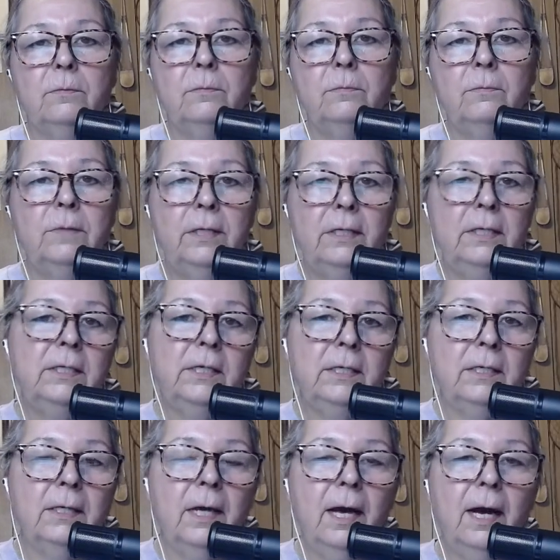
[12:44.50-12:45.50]

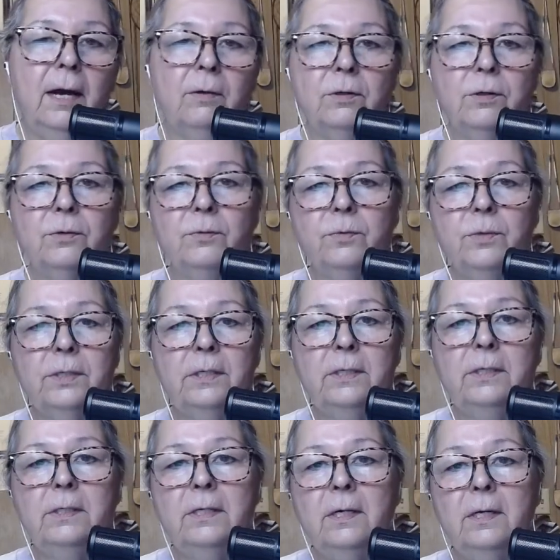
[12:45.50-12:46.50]
eating? How are
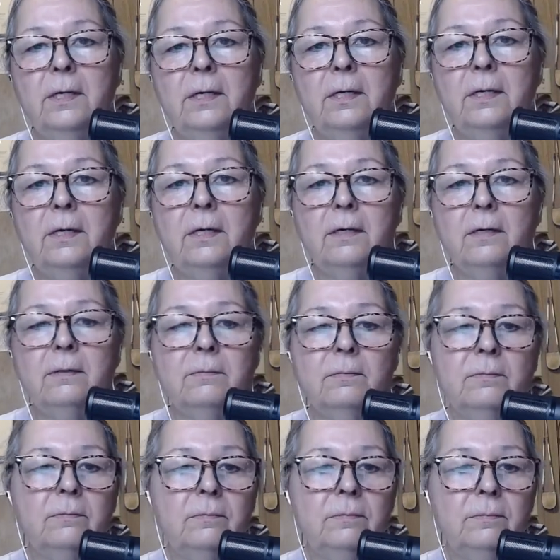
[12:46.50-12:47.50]
we
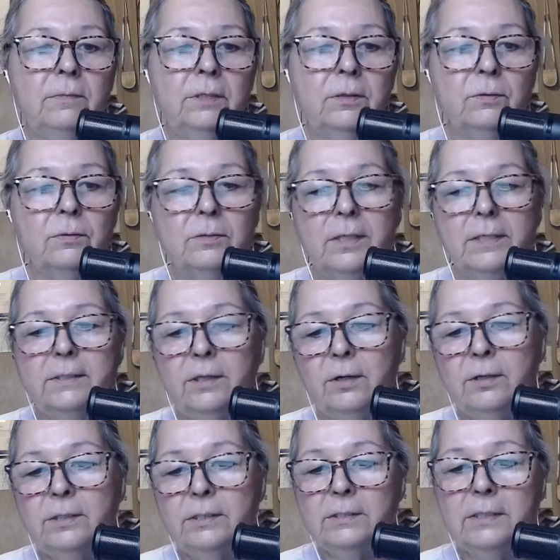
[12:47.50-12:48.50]
like
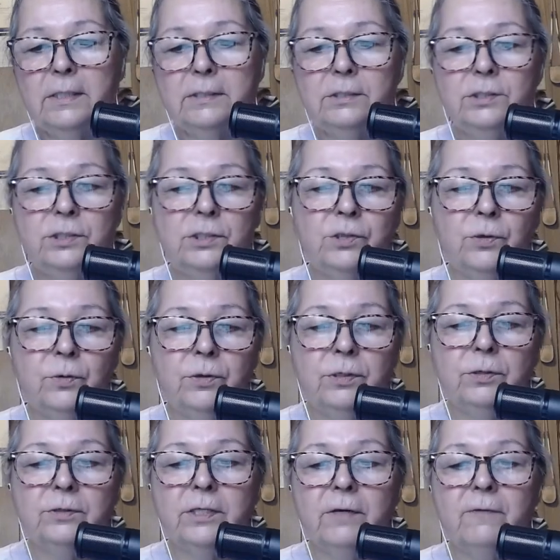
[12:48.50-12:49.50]
Tanya said, she's showing
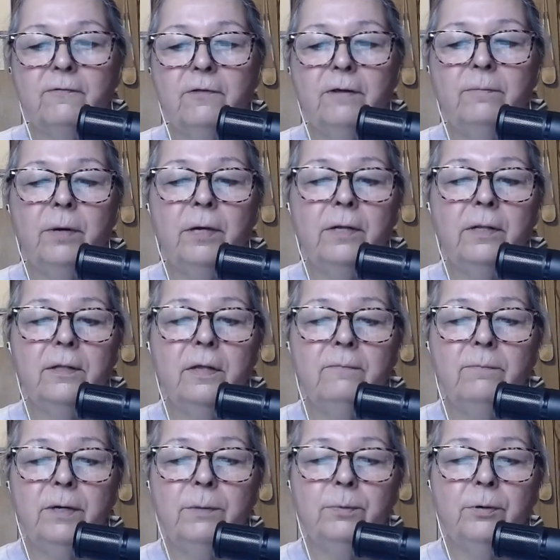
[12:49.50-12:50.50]
herself love
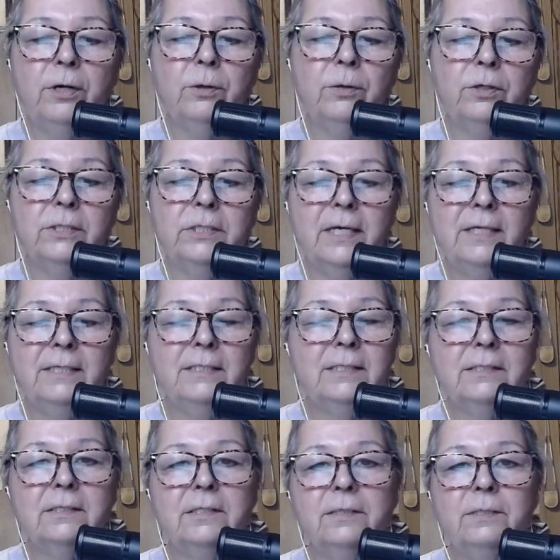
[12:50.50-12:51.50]
by
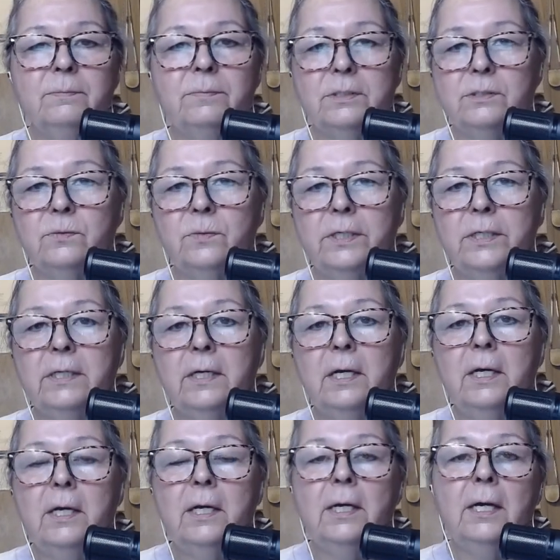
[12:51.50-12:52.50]
prioritizing sleep this week.
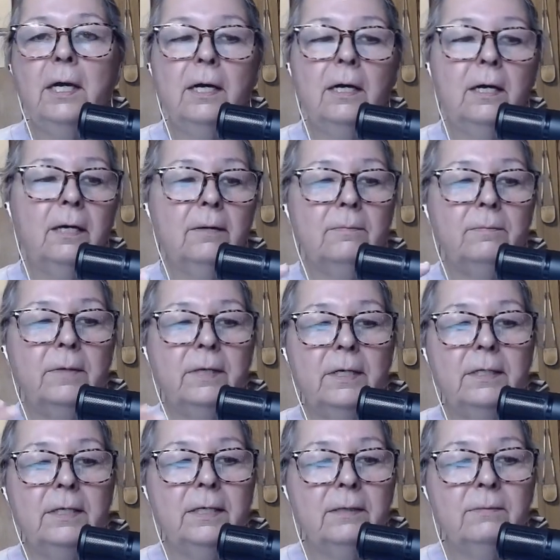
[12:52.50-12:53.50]

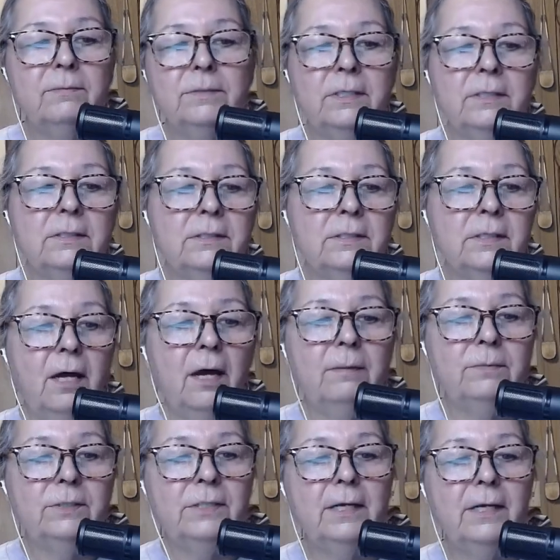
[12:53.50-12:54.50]
And Kim says,
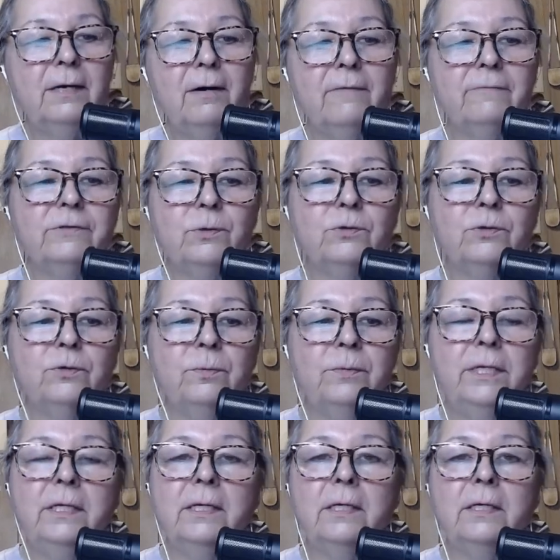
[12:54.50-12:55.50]
I'm staying off social
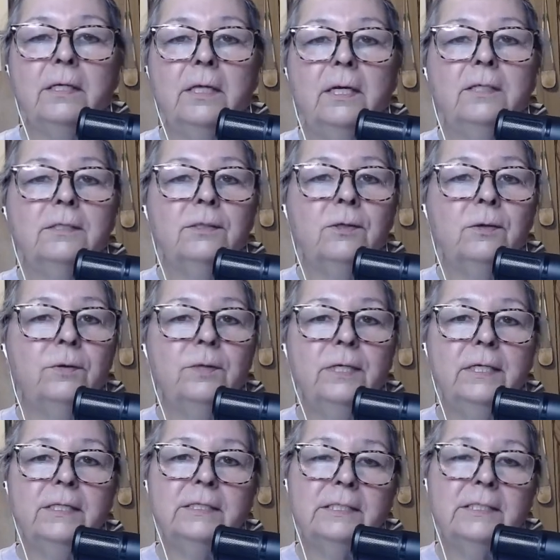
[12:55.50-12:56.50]
media. So
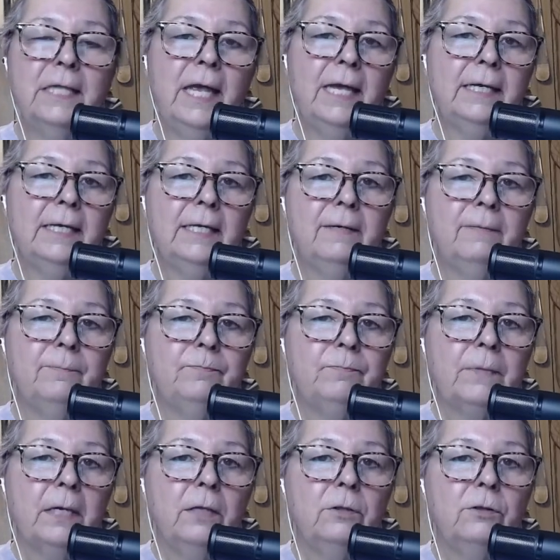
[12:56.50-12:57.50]
it's like
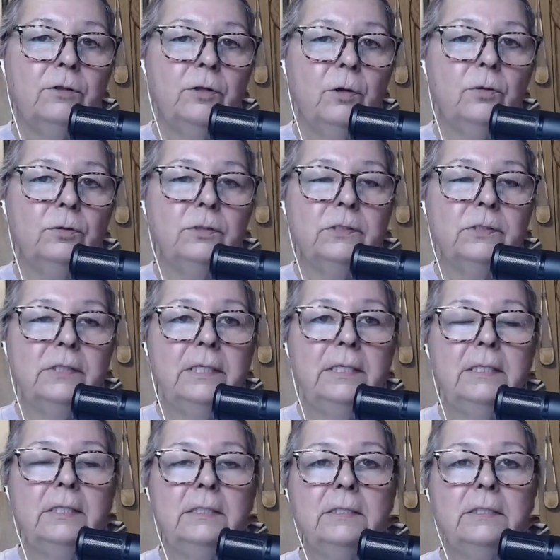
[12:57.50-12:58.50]
those
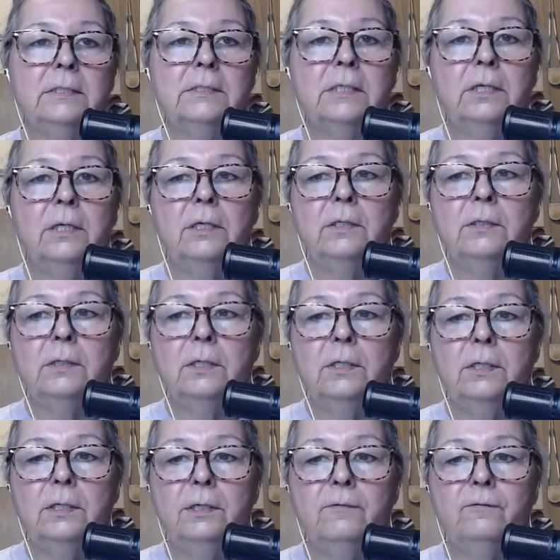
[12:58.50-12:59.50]
things,
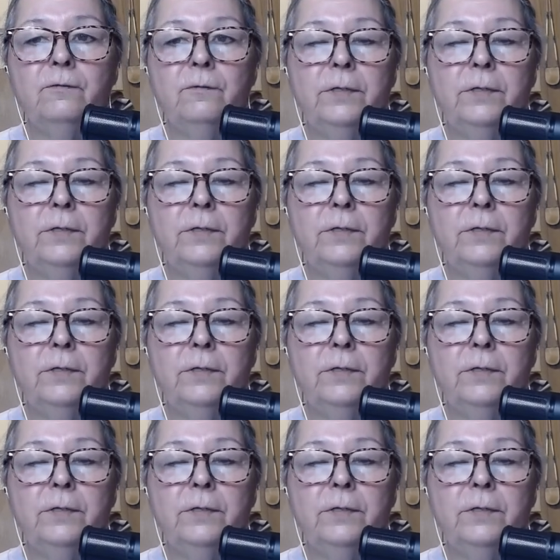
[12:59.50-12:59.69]
if we